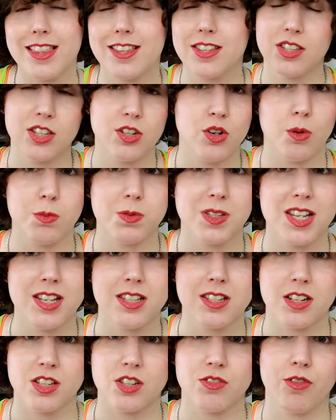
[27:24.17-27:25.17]
the
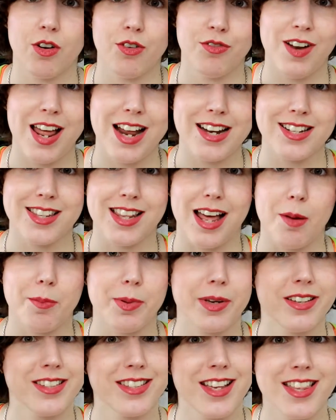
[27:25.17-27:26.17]
synopsis doesn't reflect that,
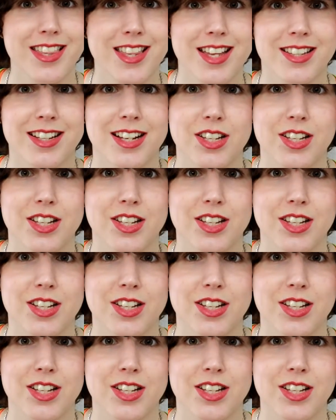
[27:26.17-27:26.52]
because I think